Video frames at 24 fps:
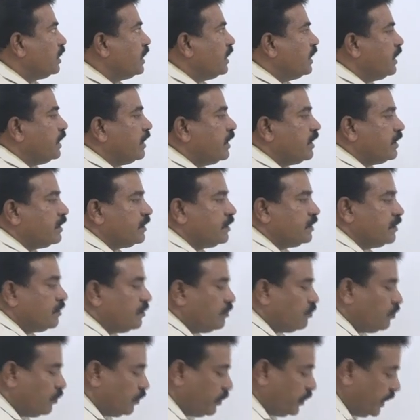a
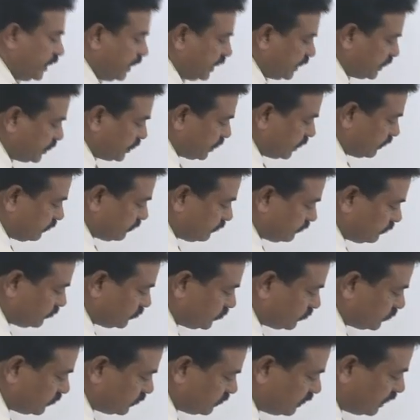pollination.
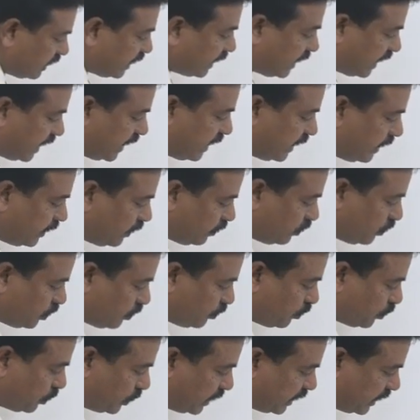They carried
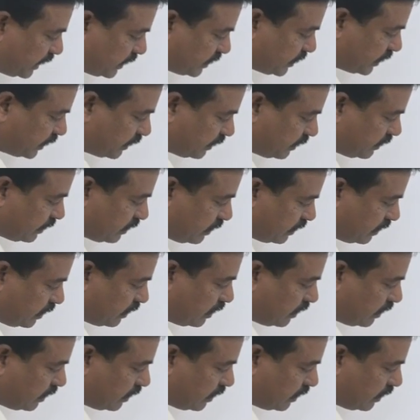out pollination.